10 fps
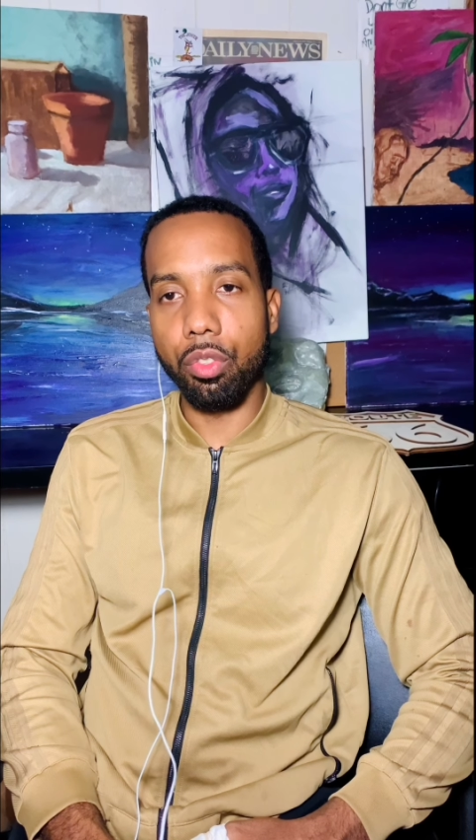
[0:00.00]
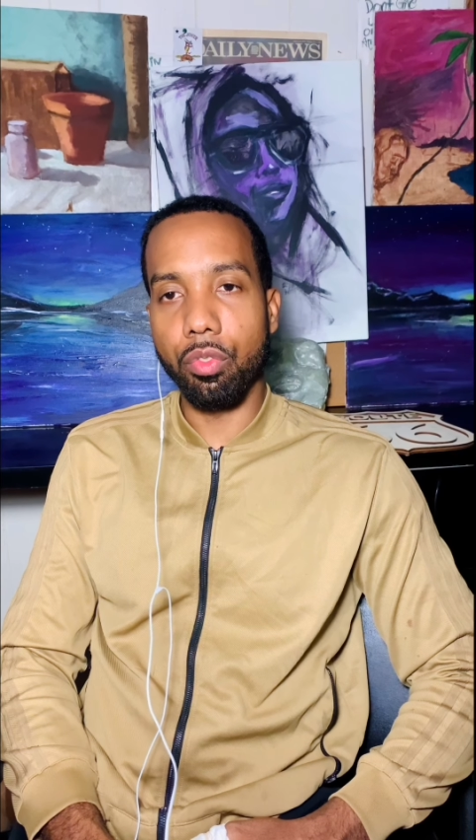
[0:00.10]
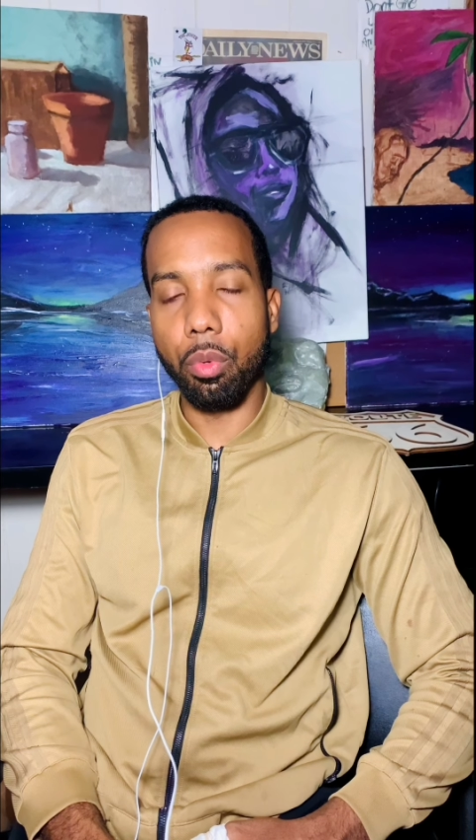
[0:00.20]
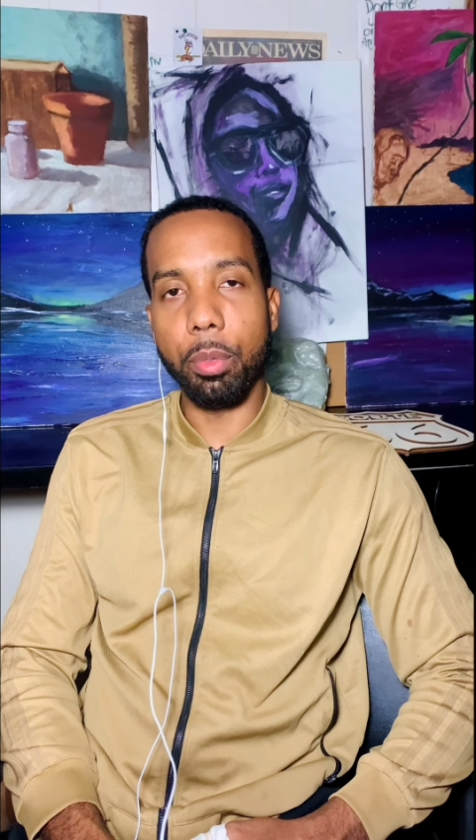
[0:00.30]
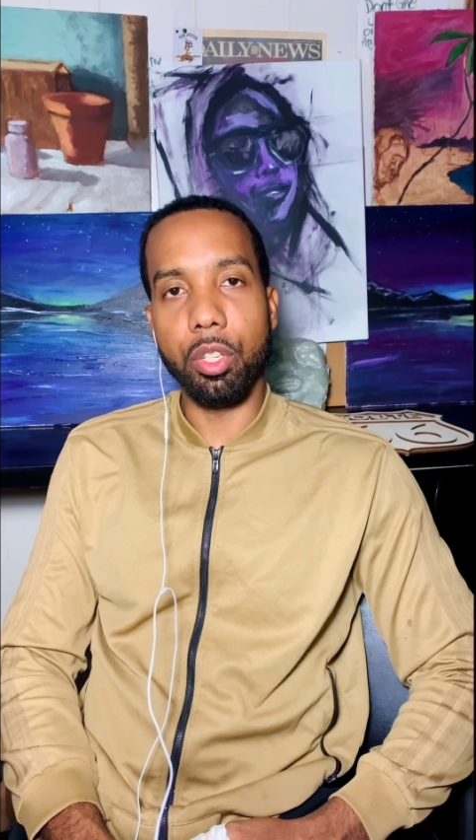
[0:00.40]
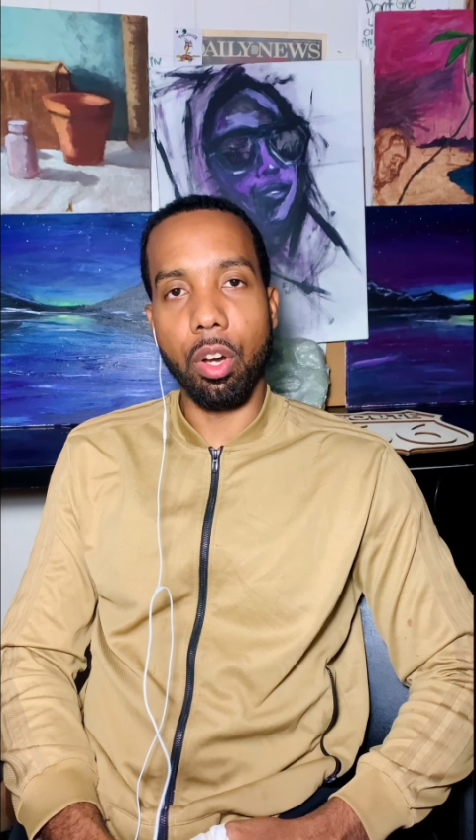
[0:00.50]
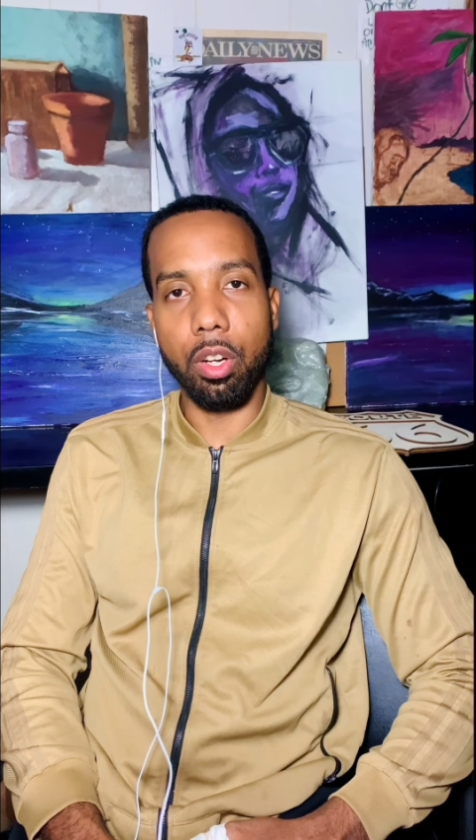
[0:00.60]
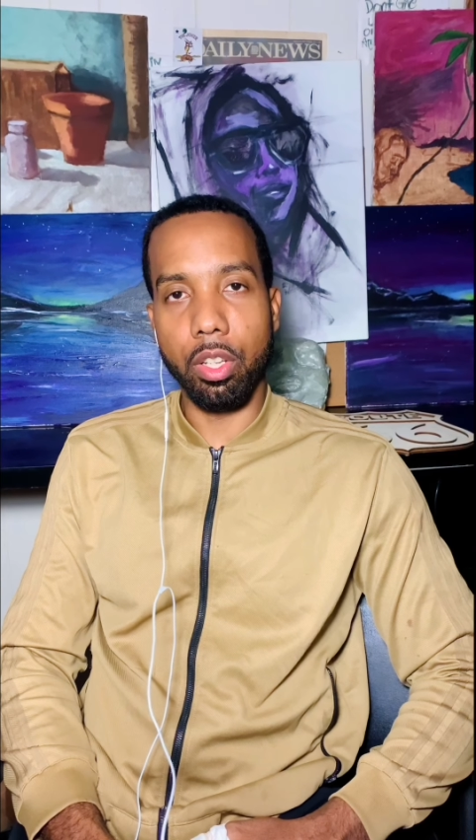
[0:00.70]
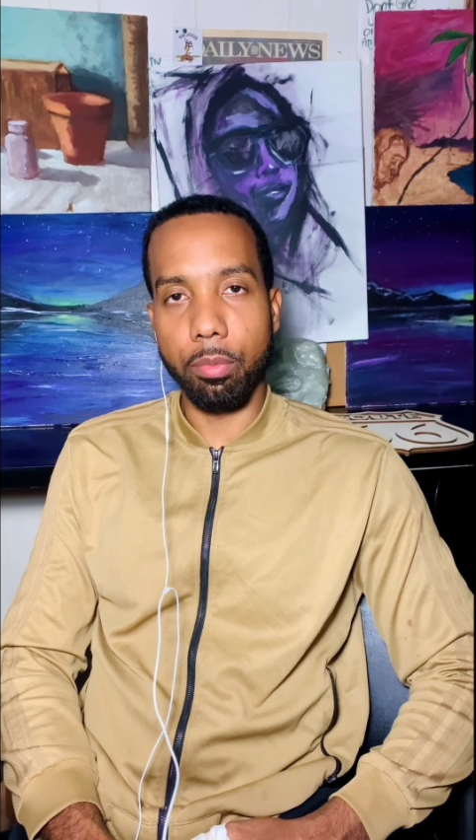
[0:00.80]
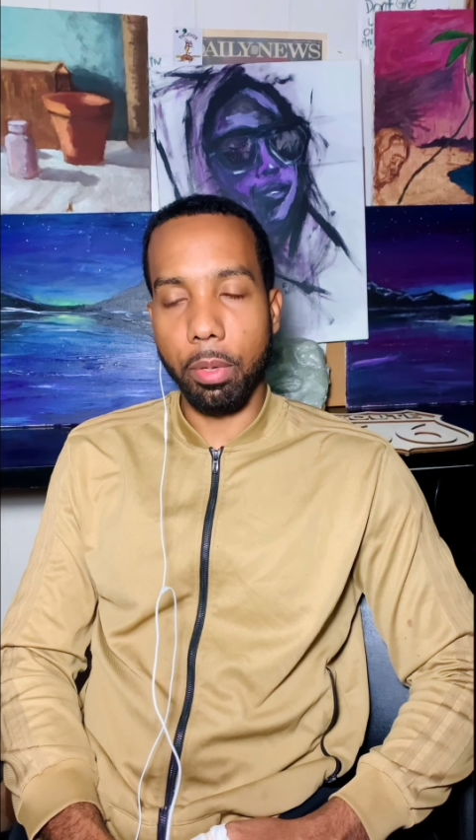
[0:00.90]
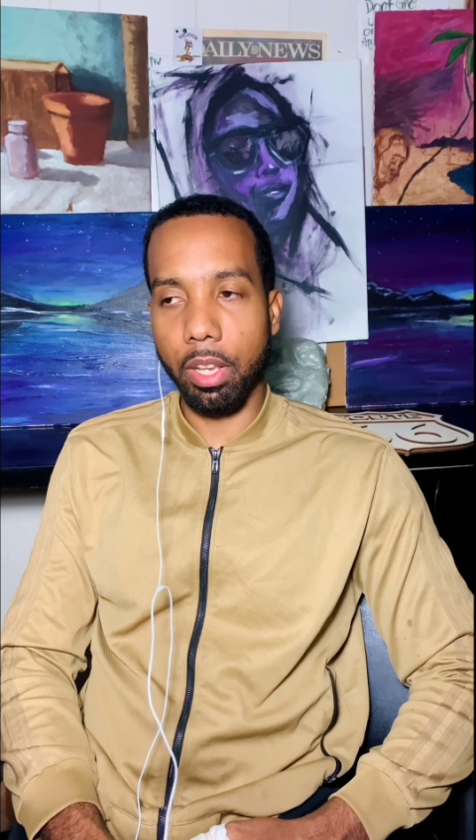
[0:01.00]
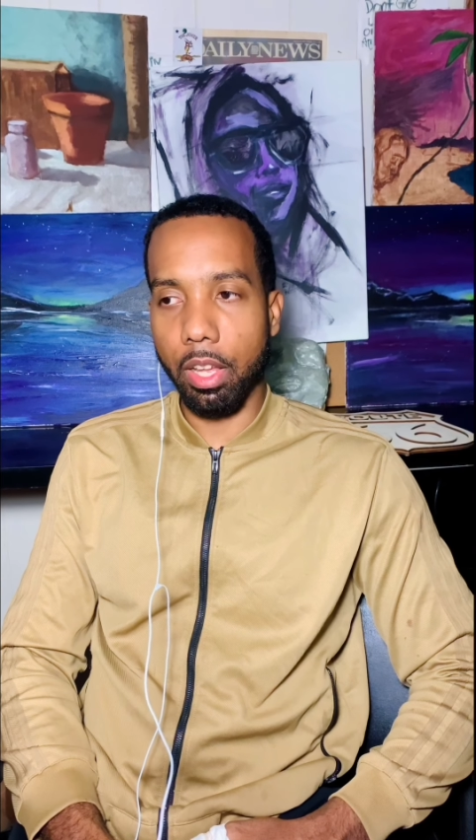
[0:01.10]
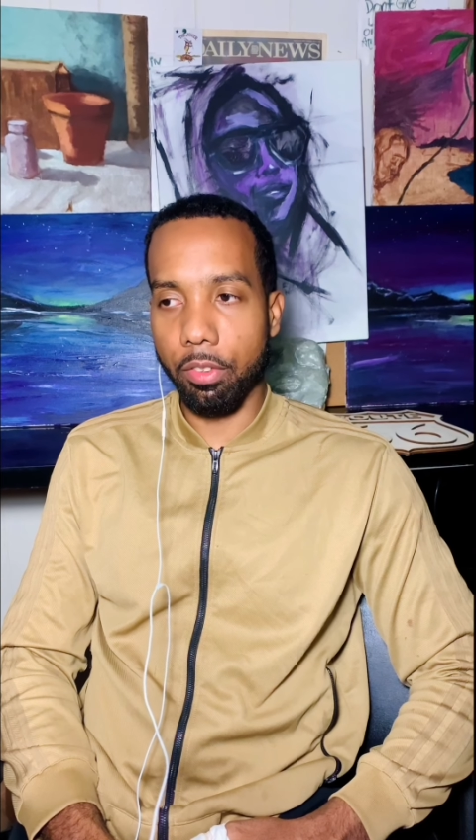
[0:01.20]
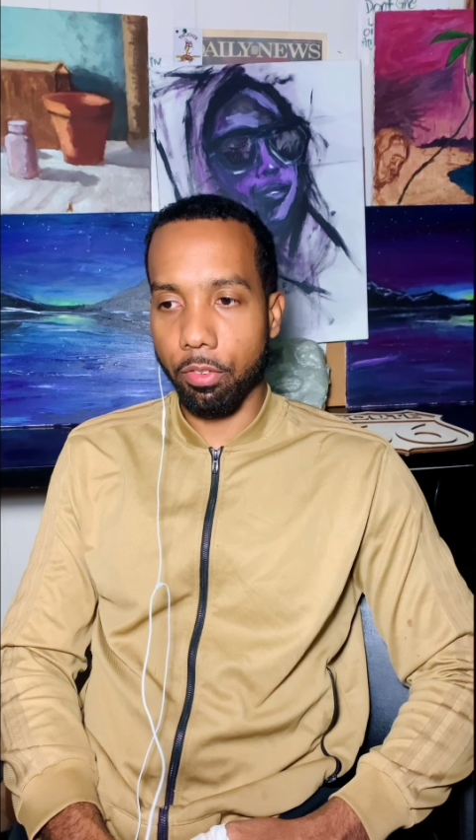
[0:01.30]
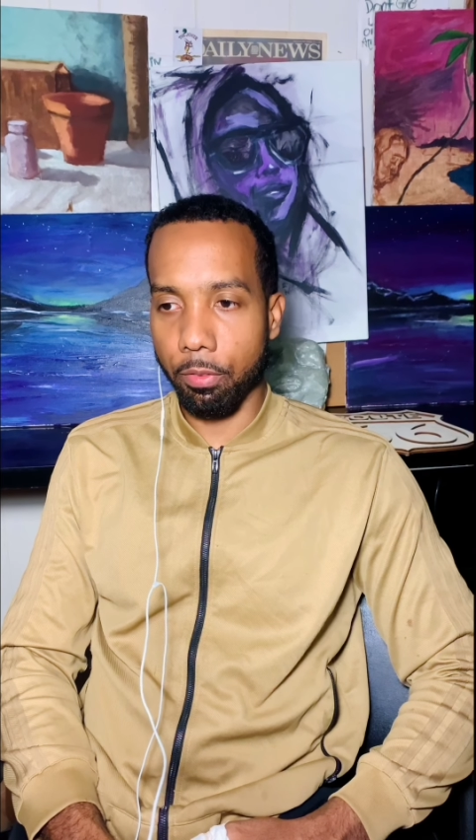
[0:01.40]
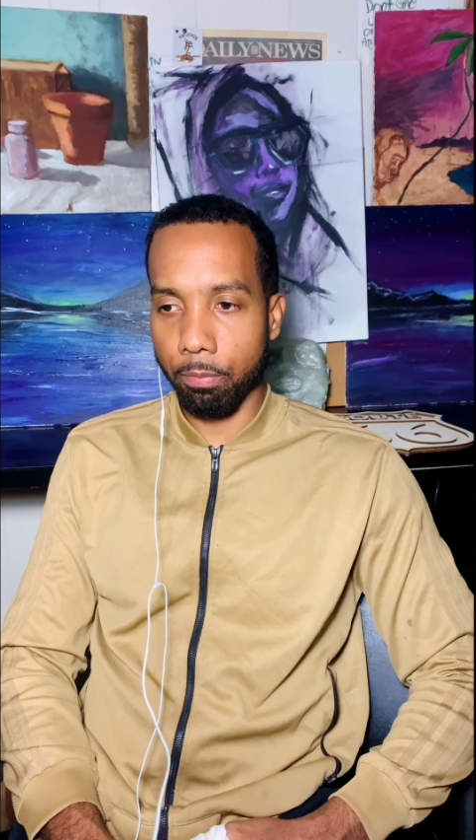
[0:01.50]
for majority of my life.